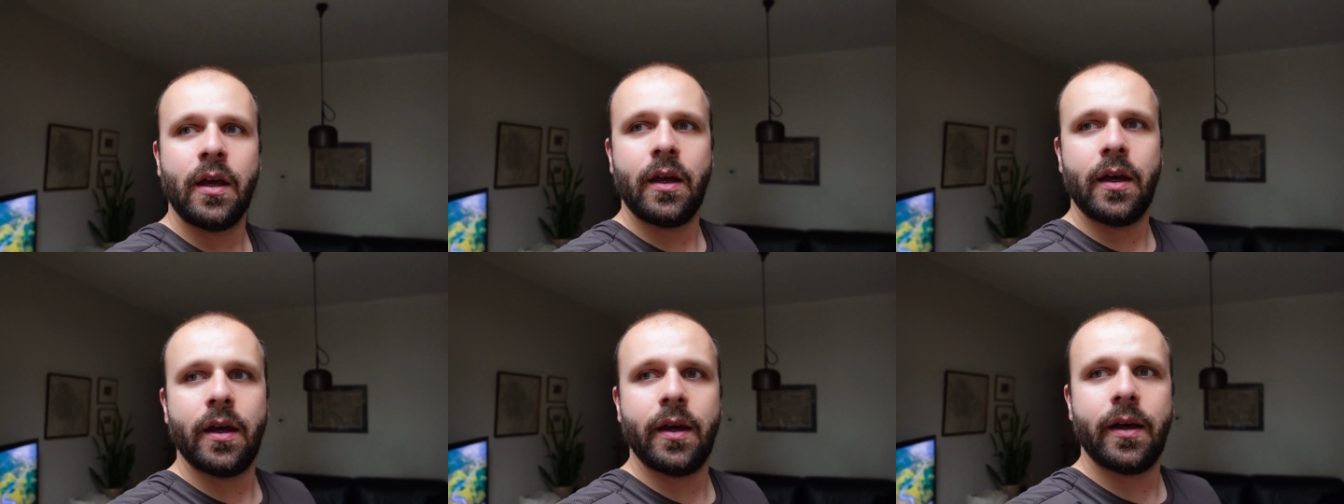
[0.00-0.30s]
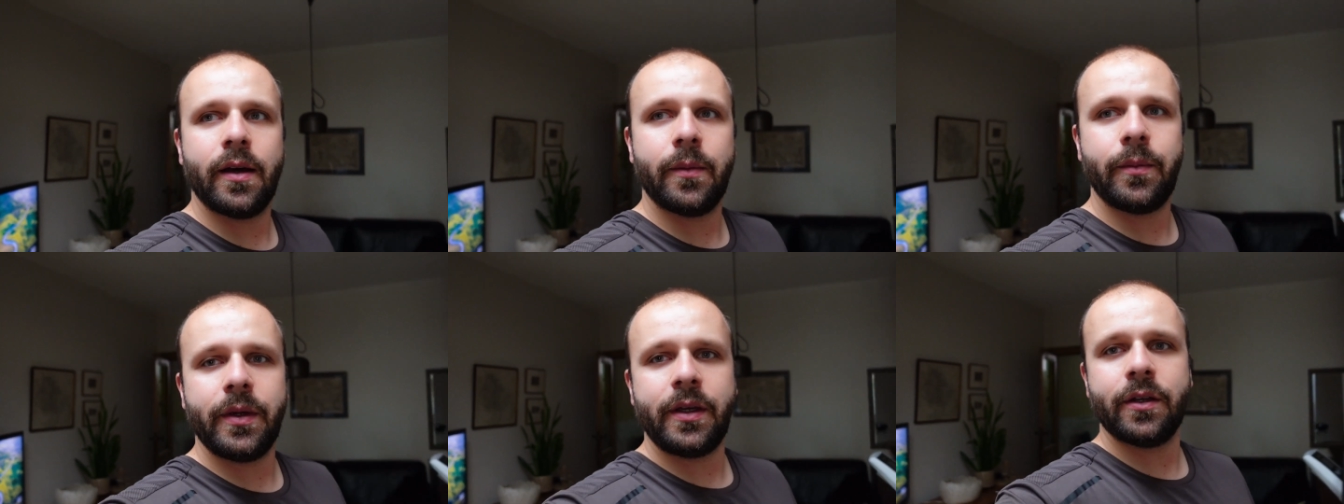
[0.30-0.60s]

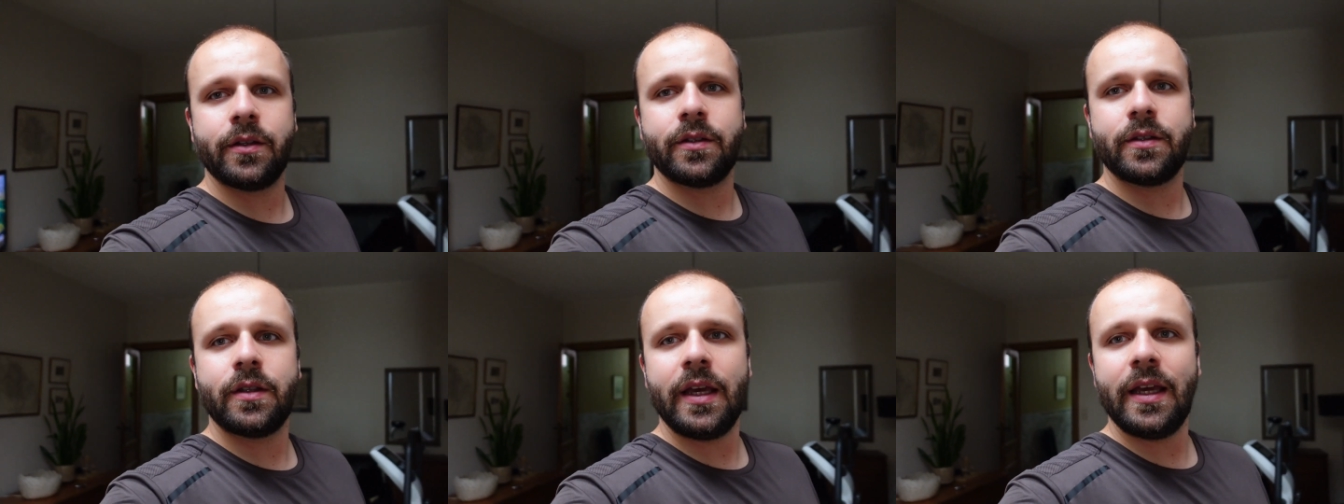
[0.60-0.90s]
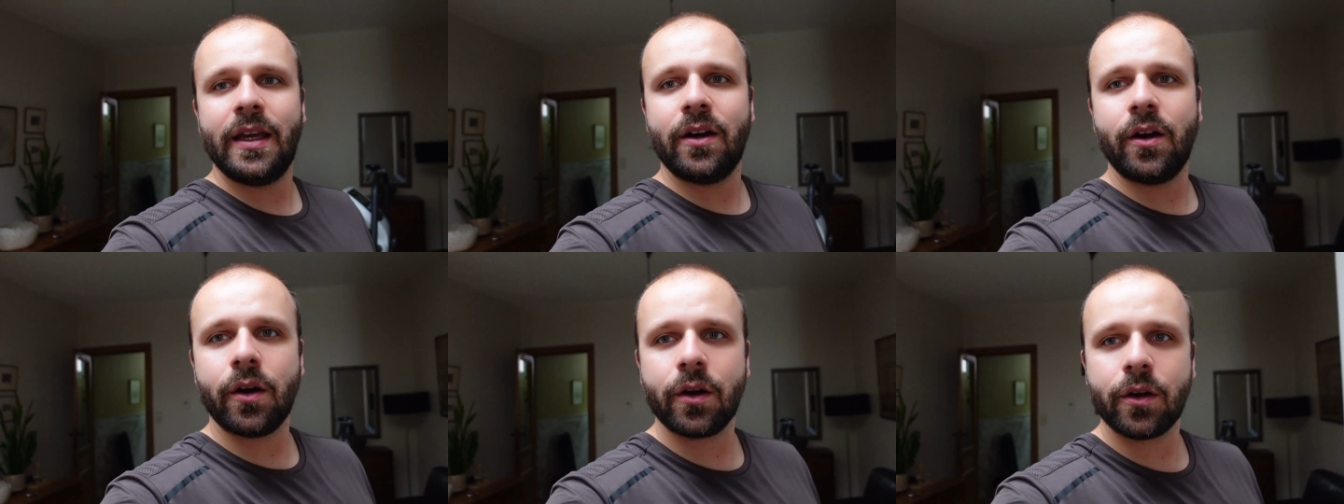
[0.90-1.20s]
uh, because
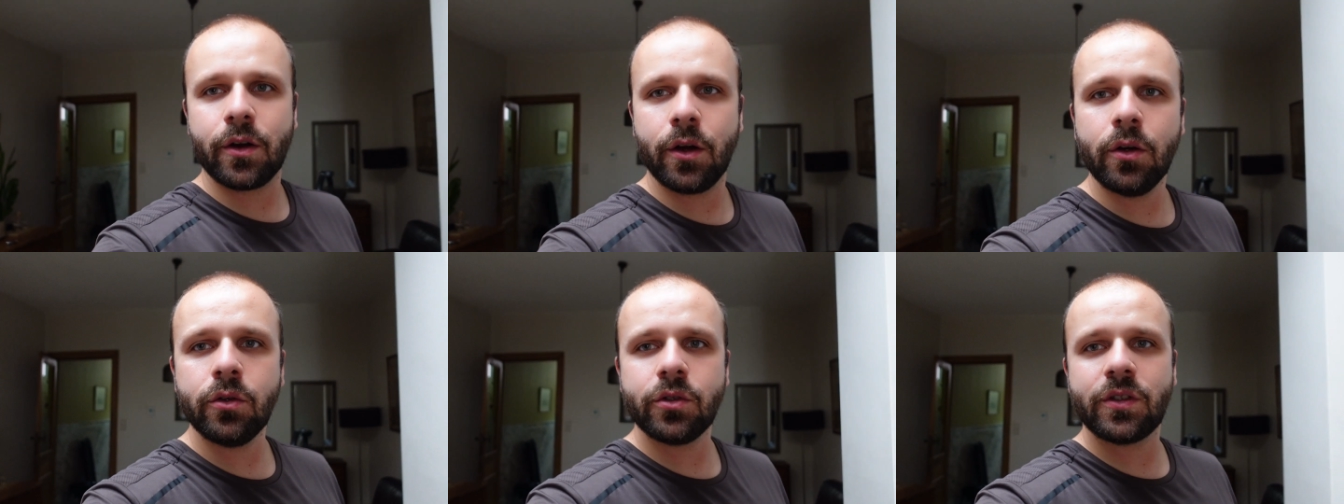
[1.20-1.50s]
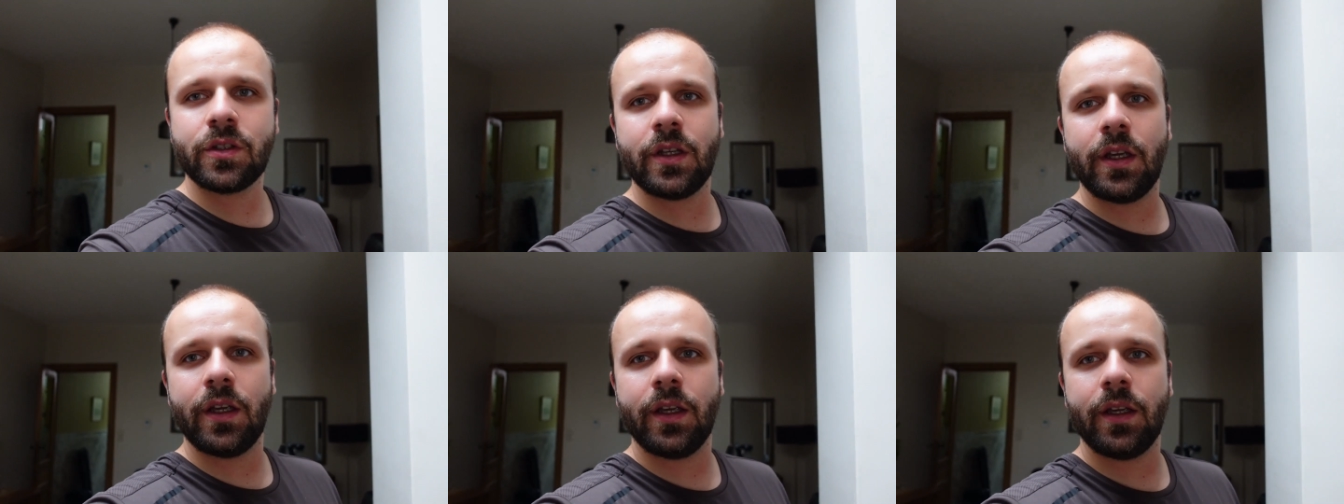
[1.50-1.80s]
they are
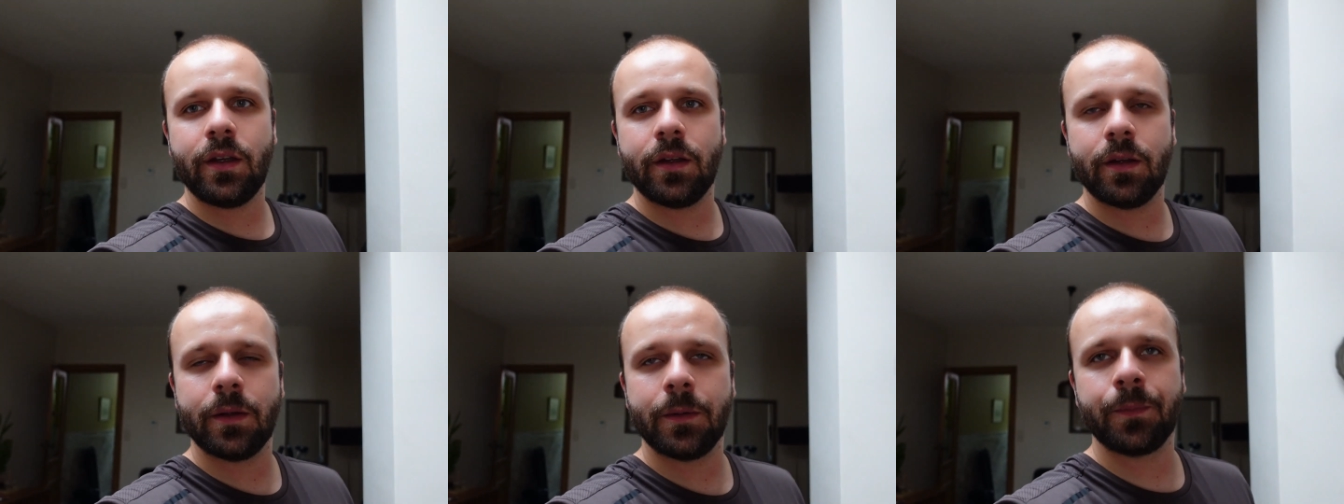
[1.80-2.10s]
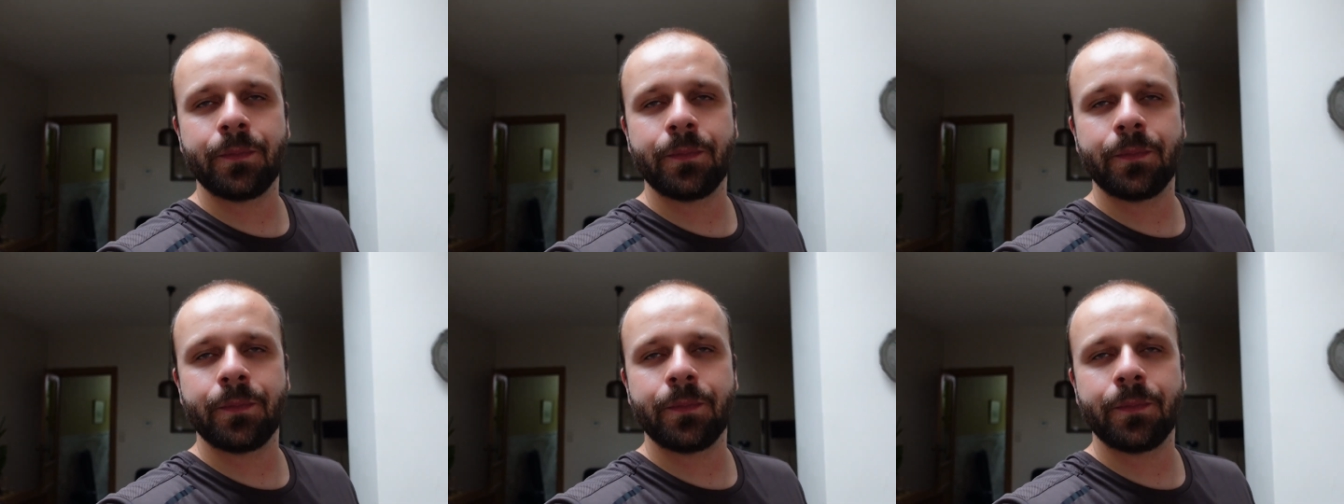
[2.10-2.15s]
hosting,